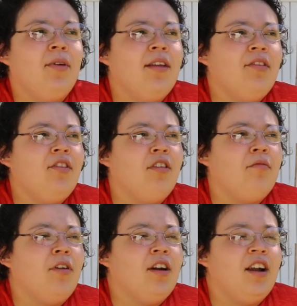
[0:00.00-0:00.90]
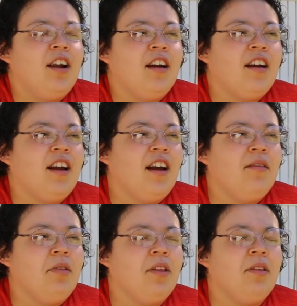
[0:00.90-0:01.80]
went somewhere,
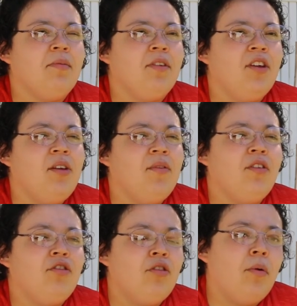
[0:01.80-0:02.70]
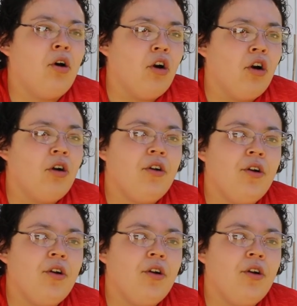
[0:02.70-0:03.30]
I believe it was the park.